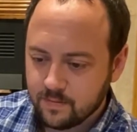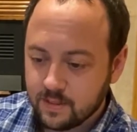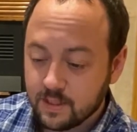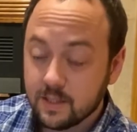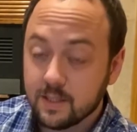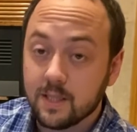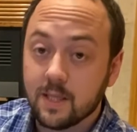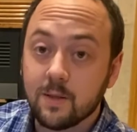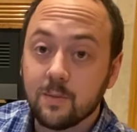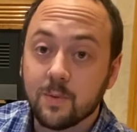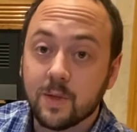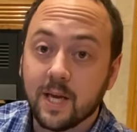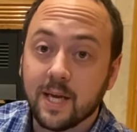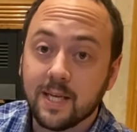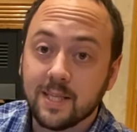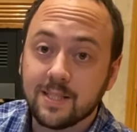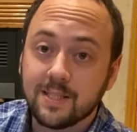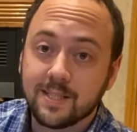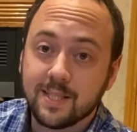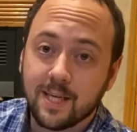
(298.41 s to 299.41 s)
And then we
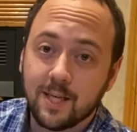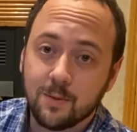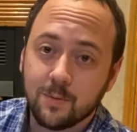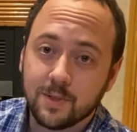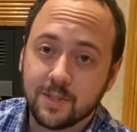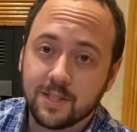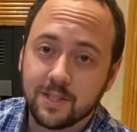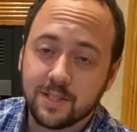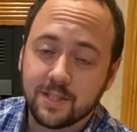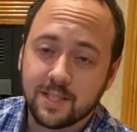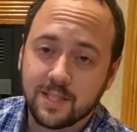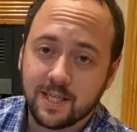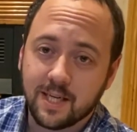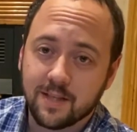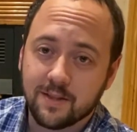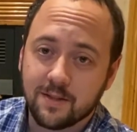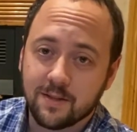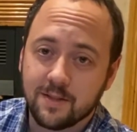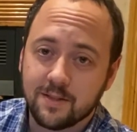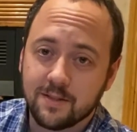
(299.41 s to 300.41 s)
ate sandwiches
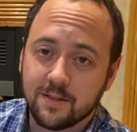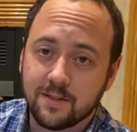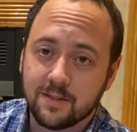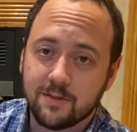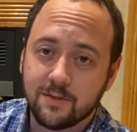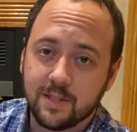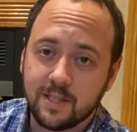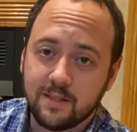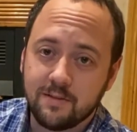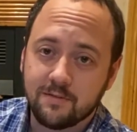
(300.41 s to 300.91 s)
together under the tree